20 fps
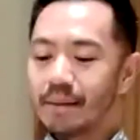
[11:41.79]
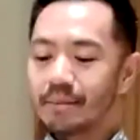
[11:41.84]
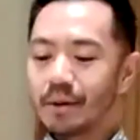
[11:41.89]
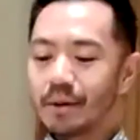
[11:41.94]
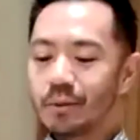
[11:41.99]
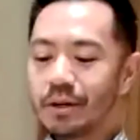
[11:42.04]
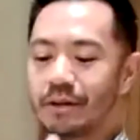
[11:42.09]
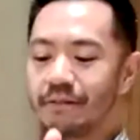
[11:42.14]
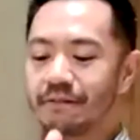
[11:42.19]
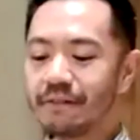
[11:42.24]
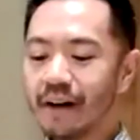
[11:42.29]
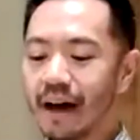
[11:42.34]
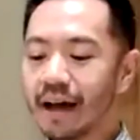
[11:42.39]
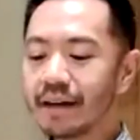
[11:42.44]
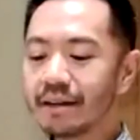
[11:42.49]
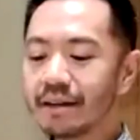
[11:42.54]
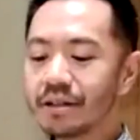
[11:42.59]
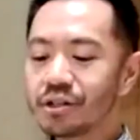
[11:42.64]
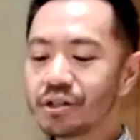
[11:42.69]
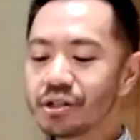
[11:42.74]
but we
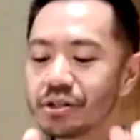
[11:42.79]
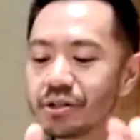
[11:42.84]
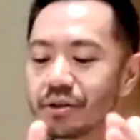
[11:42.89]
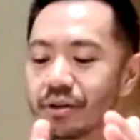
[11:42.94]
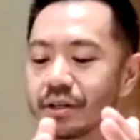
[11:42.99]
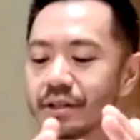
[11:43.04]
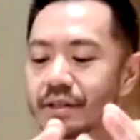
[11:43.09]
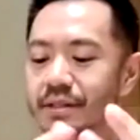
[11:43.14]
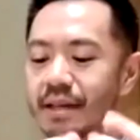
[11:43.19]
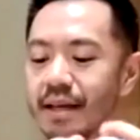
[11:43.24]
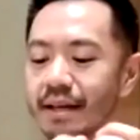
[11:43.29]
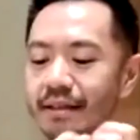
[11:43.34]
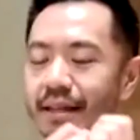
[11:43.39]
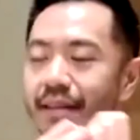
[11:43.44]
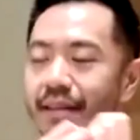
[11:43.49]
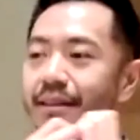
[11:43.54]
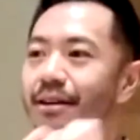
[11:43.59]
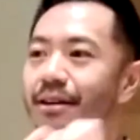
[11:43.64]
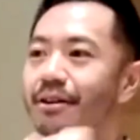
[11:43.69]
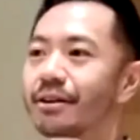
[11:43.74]
find assurance
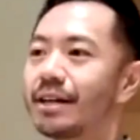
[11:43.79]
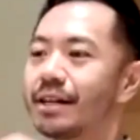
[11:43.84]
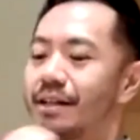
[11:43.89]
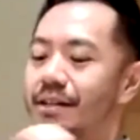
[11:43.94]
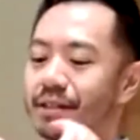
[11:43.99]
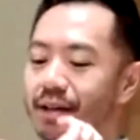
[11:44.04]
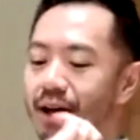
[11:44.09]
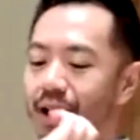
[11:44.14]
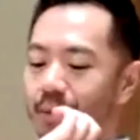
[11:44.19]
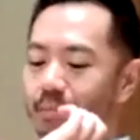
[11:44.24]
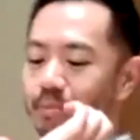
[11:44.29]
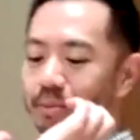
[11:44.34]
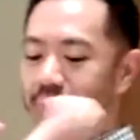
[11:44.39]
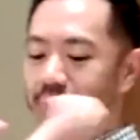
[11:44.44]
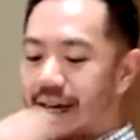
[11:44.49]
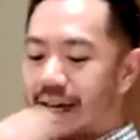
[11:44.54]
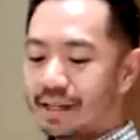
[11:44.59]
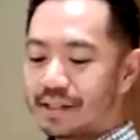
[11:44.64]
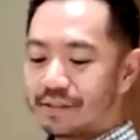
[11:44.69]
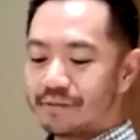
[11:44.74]
that there is a
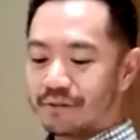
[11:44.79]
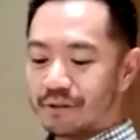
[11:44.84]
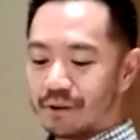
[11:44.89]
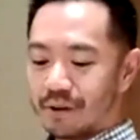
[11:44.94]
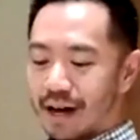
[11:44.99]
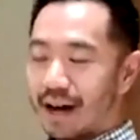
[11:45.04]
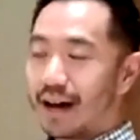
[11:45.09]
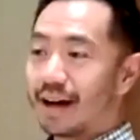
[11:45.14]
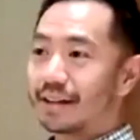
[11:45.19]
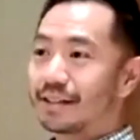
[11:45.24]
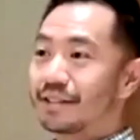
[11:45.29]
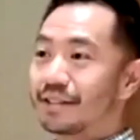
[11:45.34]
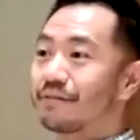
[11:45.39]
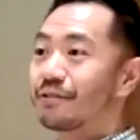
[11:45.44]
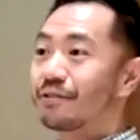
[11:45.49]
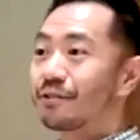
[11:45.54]
place for us,